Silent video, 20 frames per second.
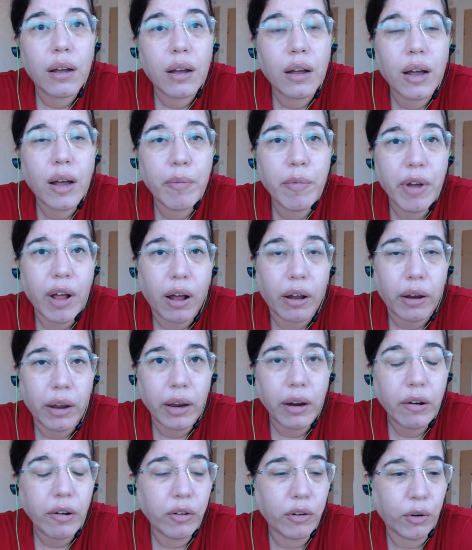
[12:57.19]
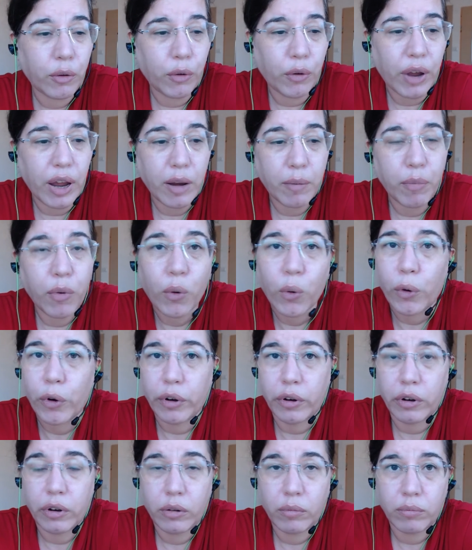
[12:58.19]
I'm not here to create
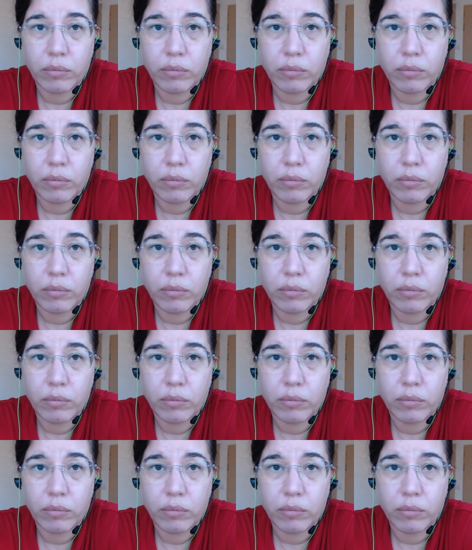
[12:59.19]
porn.